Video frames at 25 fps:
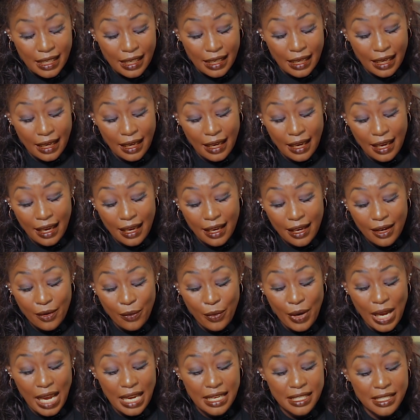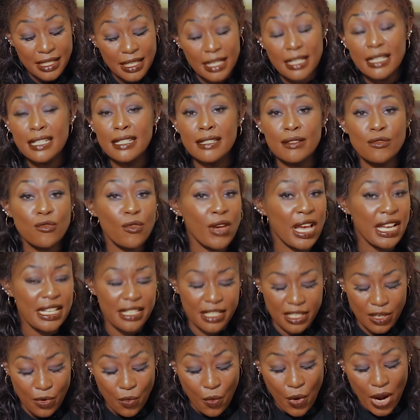Where it lists, where
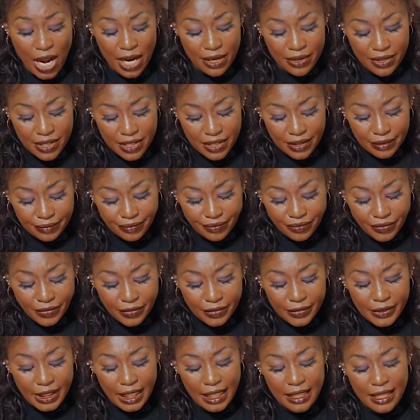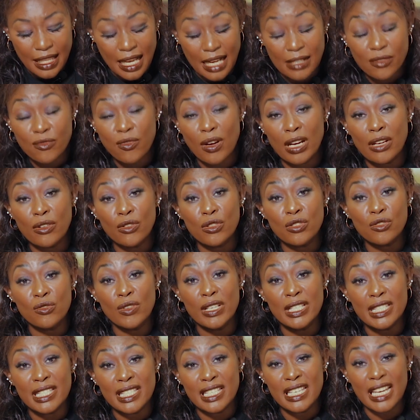it wills. And that one also
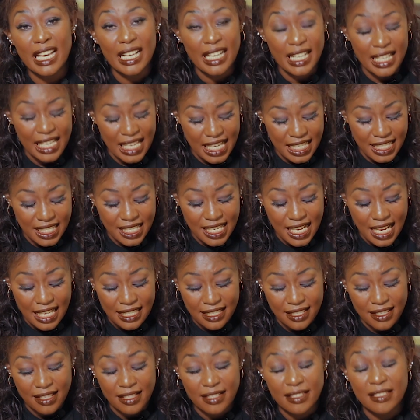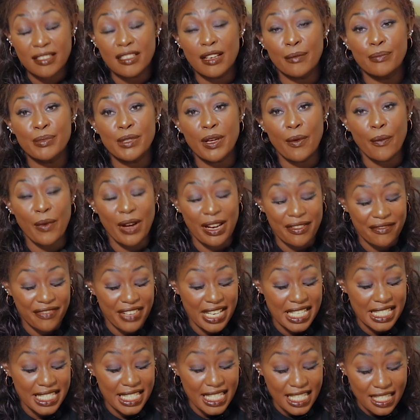is in Ecclesiastes chapter 1,
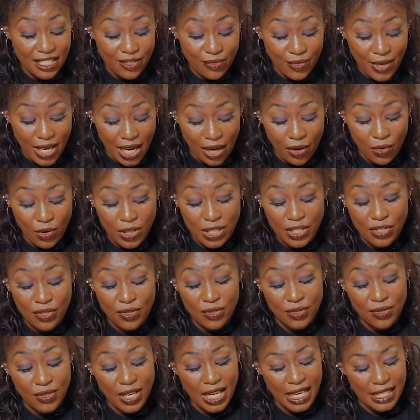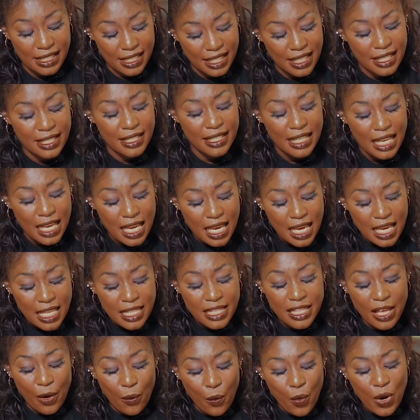verse 6. We are going to look at it.
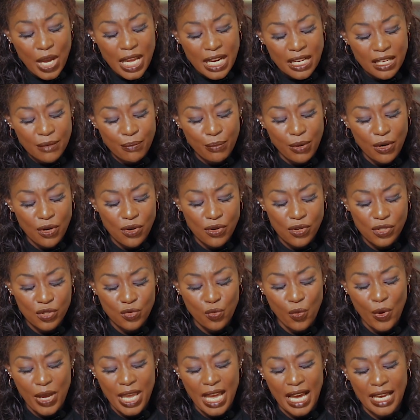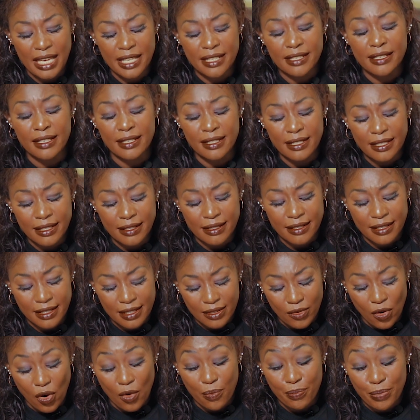The wind blows where it
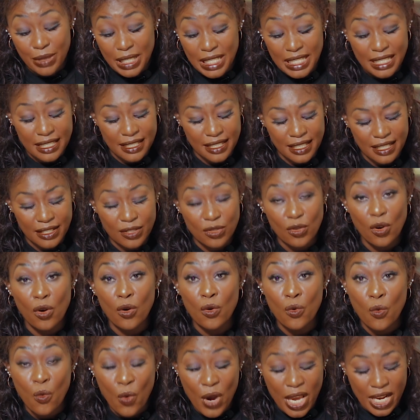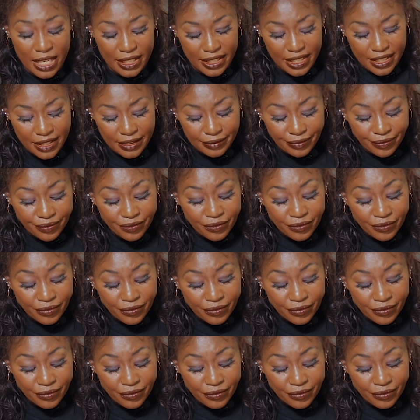lists, or pleases, or wills.